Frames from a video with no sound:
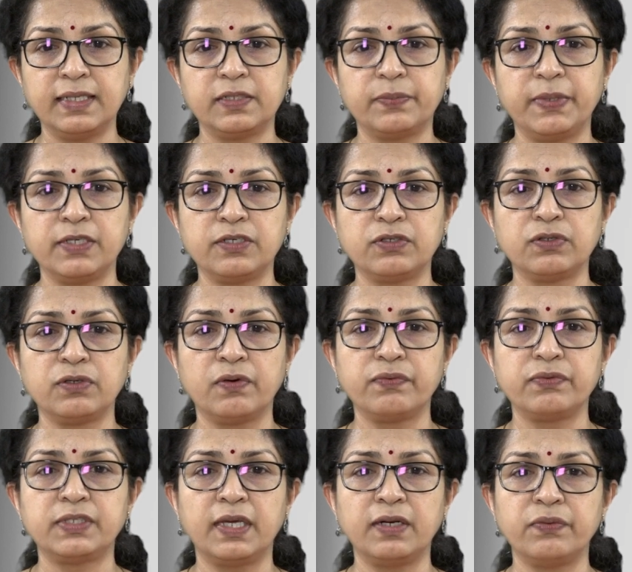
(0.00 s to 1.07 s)
expression
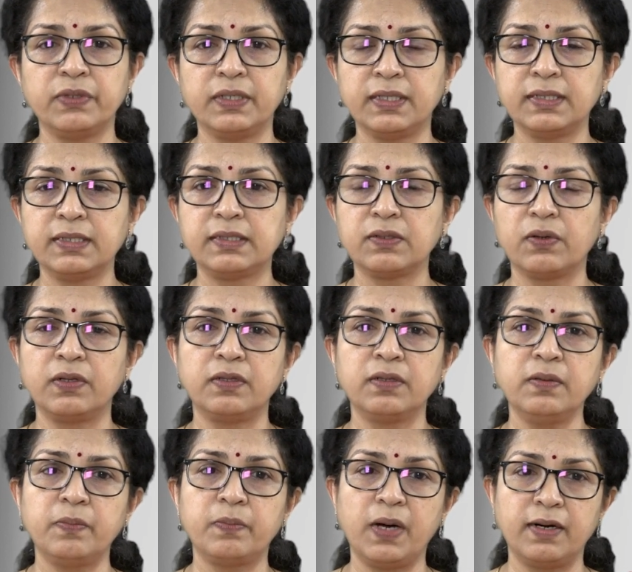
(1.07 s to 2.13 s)
of genuineness on
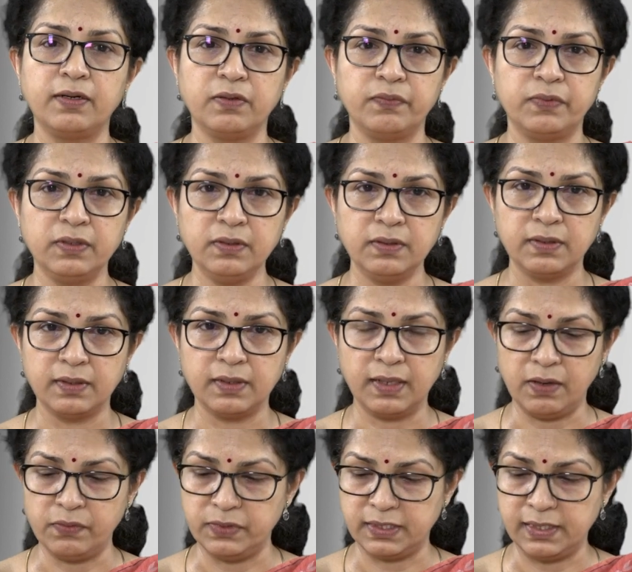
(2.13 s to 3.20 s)
the part of the
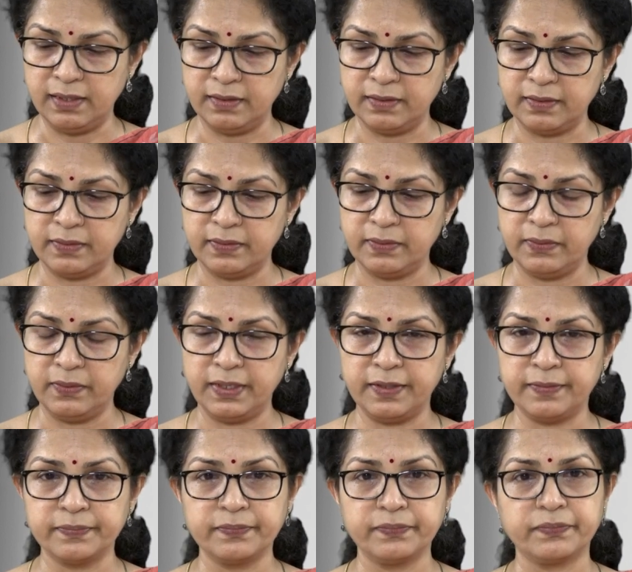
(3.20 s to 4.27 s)
counselor.
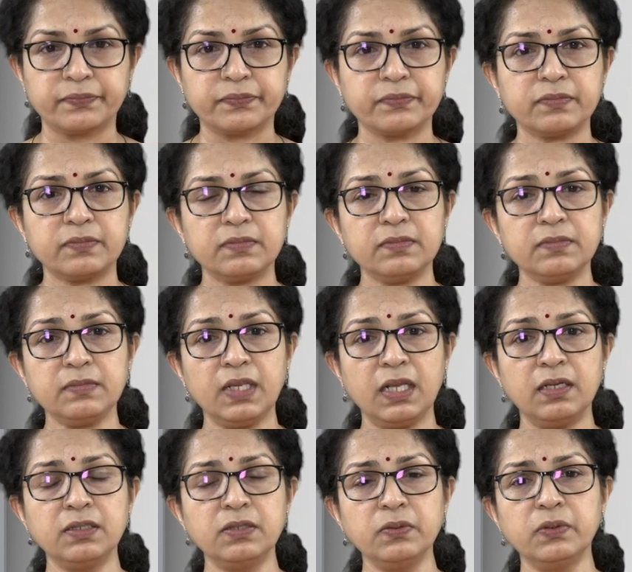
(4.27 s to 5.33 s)
Okay.
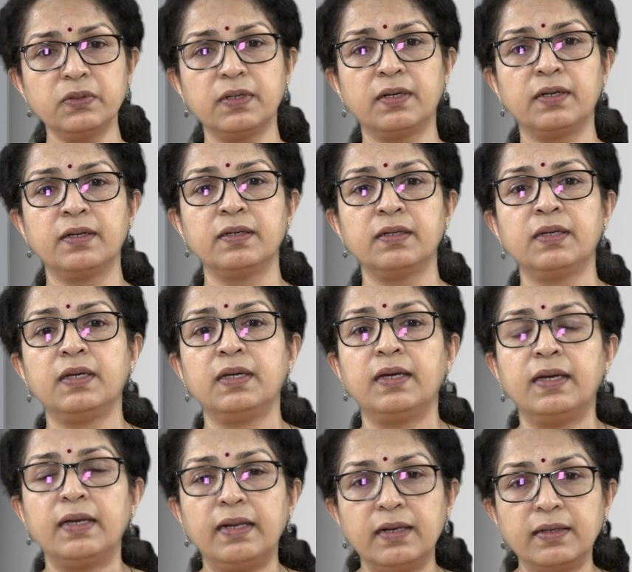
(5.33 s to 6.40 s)
So,
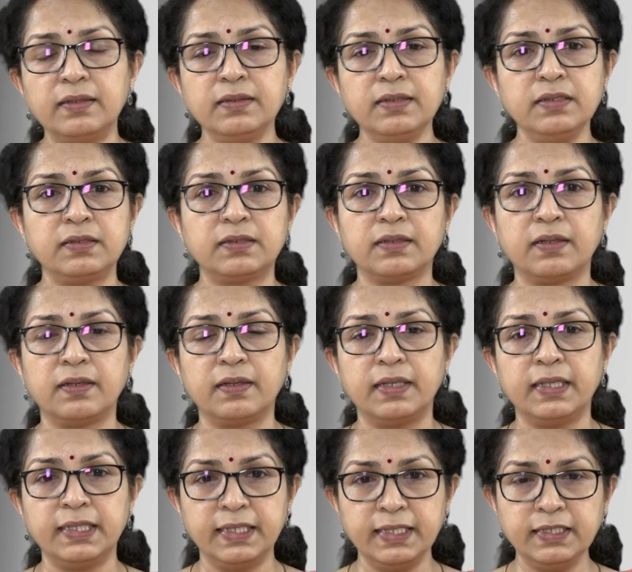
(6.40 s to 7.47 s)
learners,
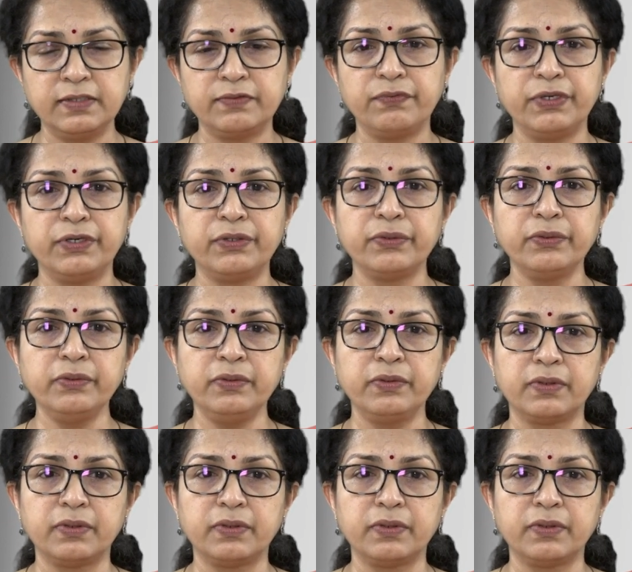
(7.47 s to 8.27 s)
in this video